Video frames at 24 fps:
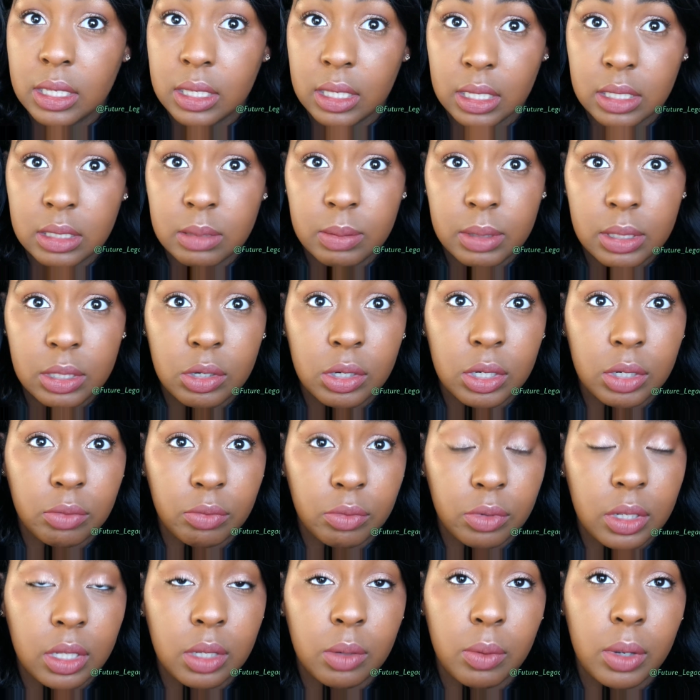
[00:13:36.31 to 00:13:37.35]
and that's been
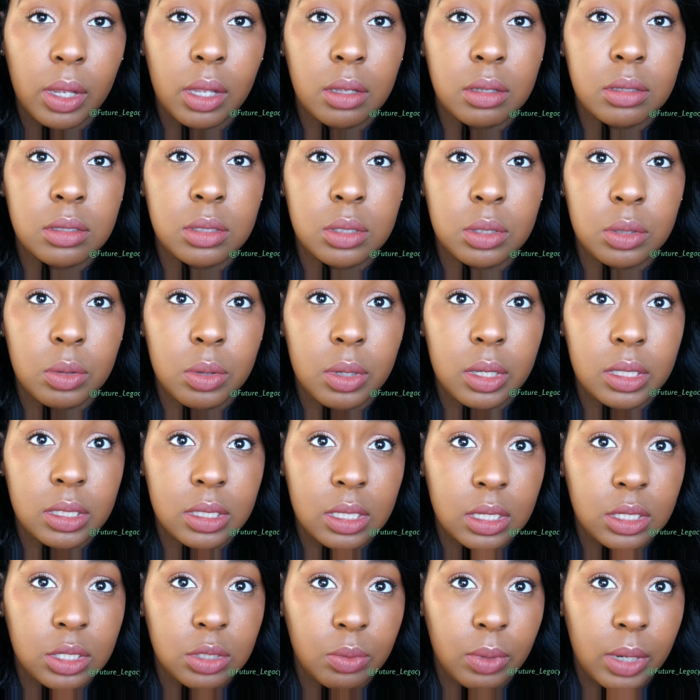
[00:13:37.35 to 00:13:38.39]
doing really well to
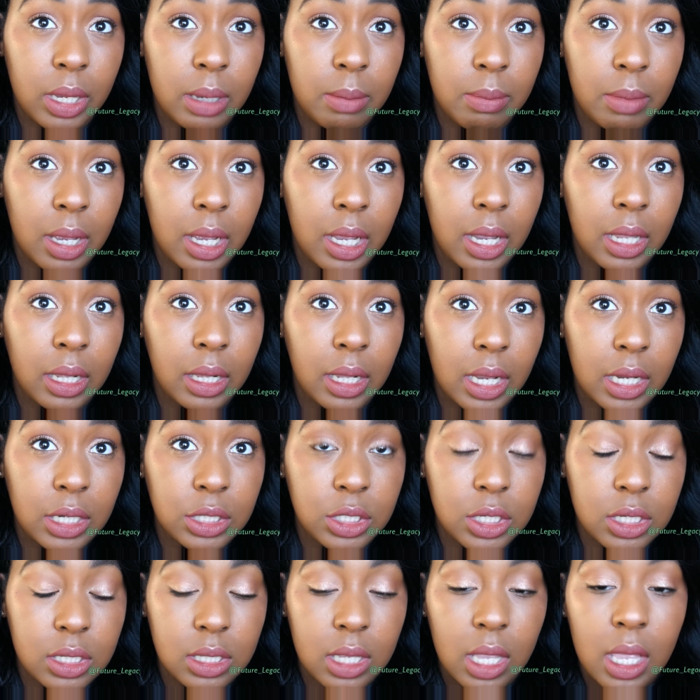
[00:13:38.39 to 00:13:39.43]
accentuate my
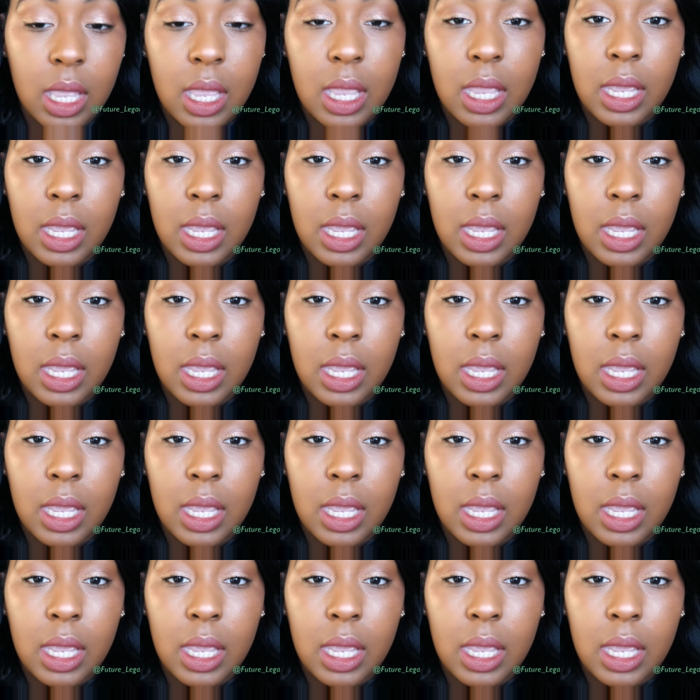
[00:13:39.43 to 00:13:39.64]
eyelashes.